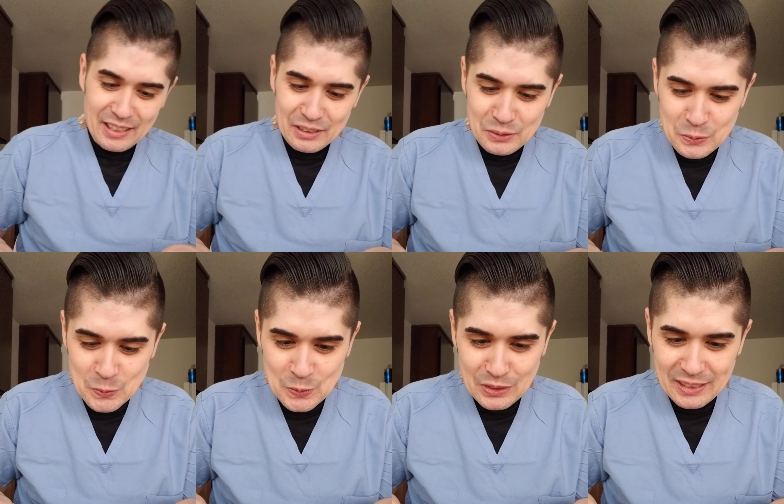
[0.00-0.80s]

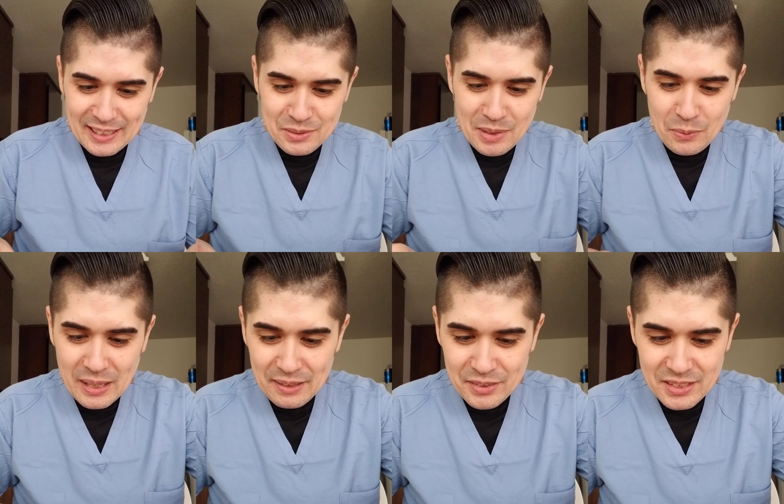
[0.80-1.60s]
Ooh, it's my
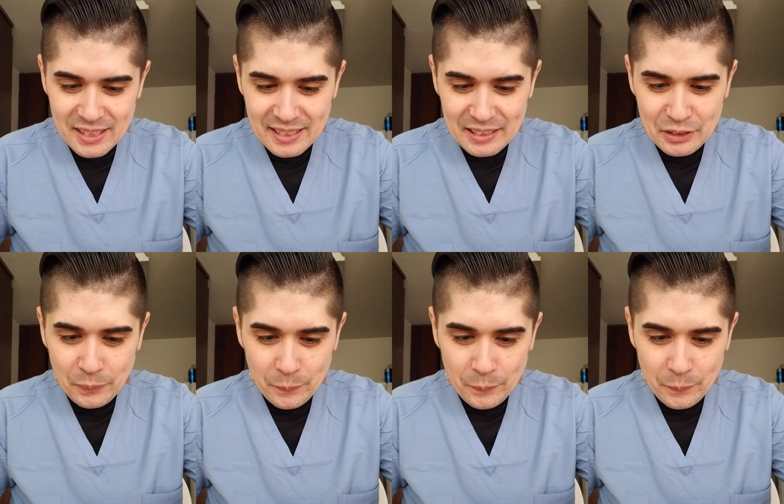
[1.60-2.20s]
wife's, uh,